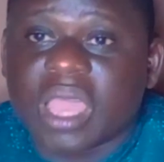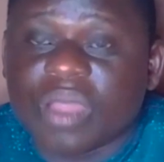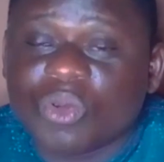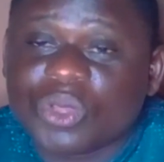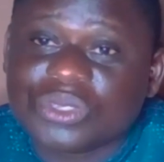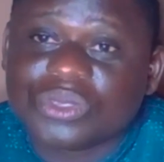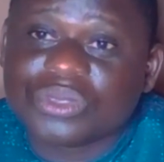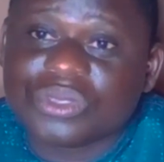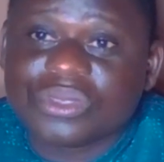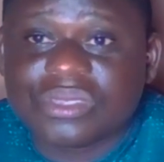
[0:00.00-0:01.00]
I want
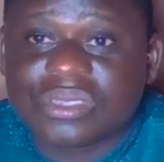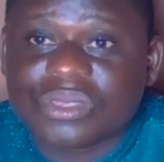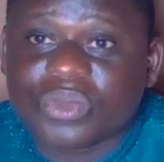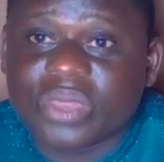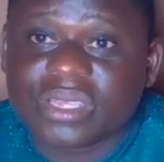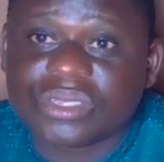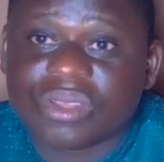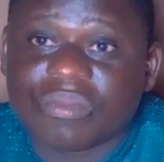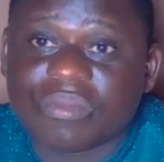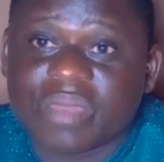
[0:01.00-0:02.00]
to use this
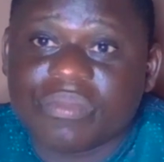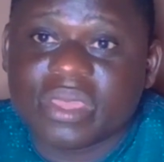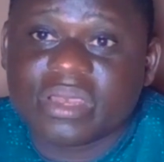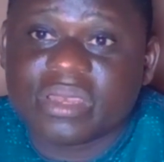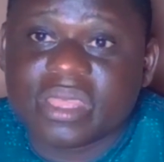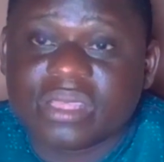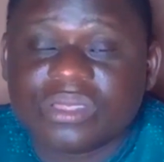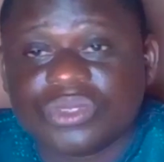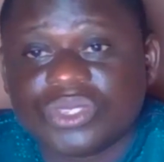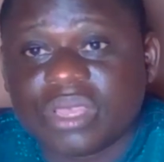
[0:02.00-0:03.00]
occasion of my
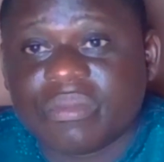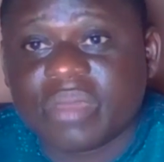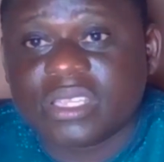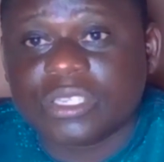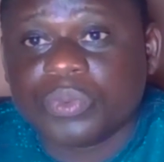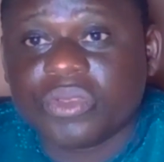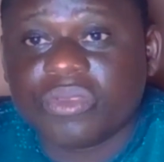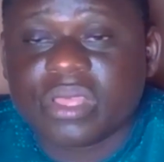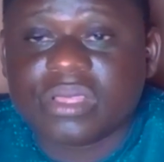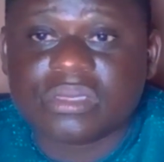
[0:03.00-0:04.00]
birthday to share my
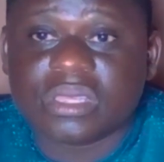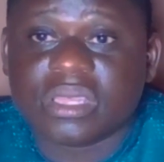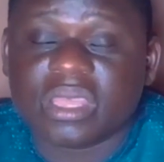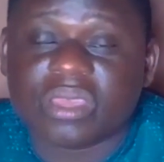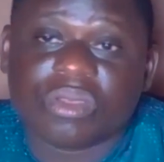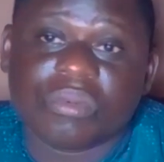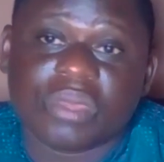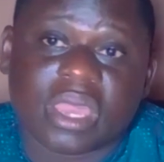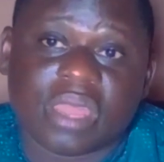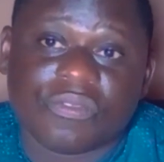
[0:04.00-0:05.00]
experience in
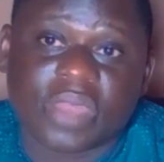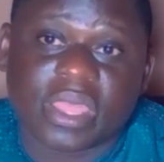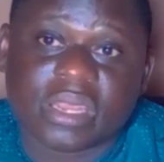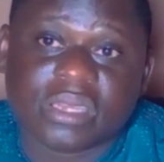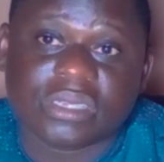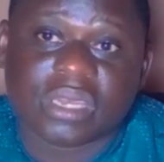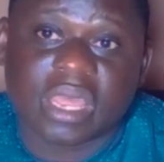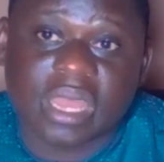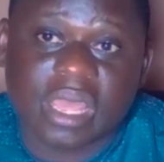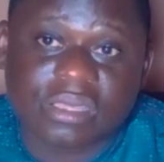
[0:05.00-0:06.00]
economic and financial
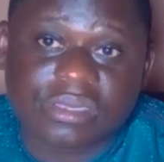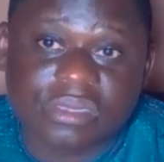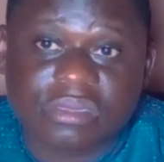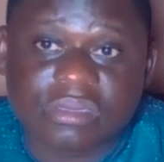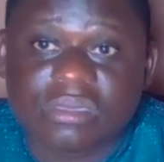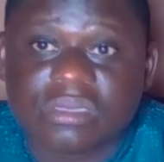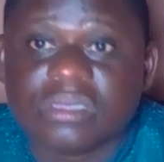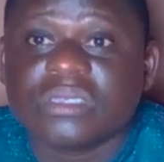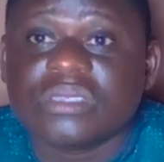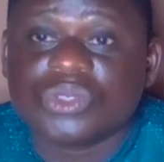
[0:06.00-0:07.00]
analysis,
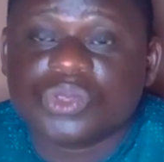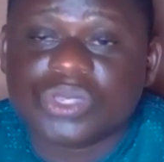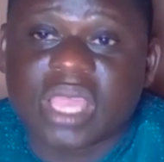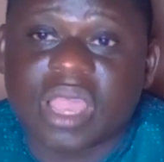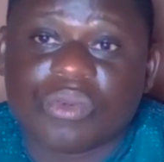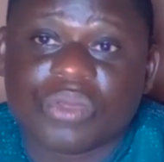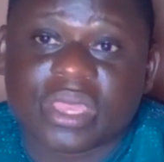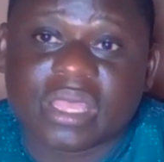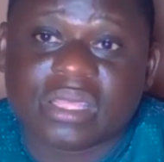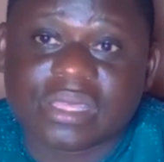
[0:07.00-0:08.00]
to see how
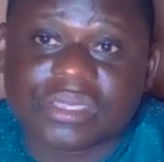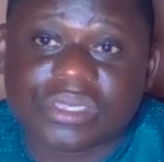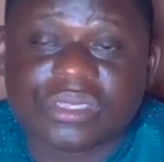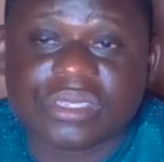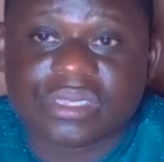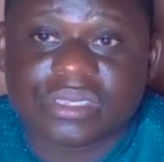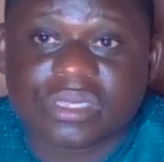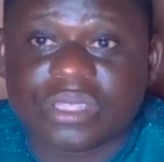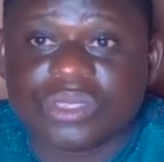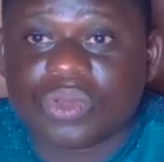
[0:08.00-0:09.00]
we can assist the
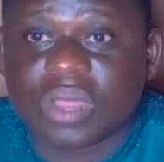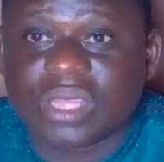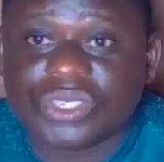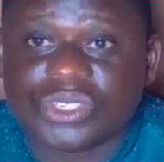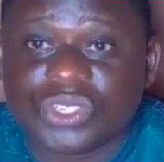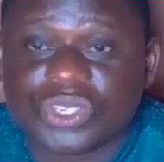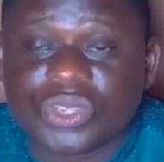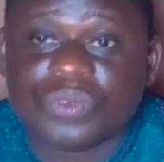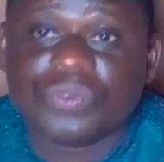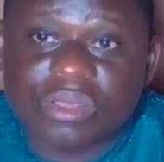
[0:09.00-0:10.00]
state to
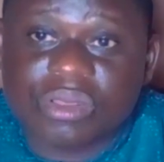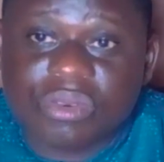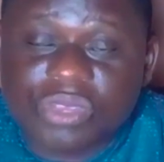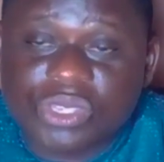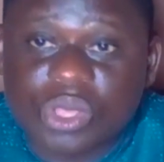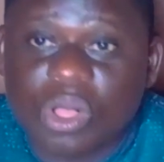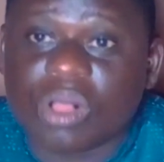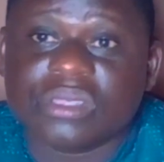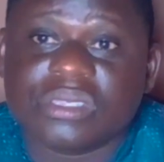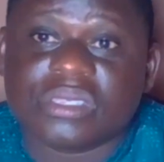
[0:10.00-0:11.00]
achieve
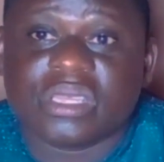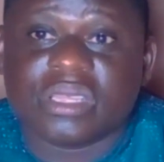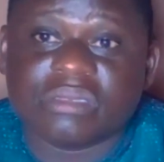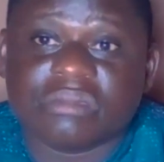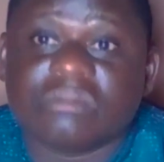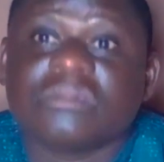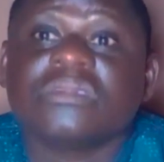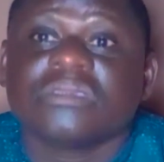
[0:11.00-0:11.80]
results in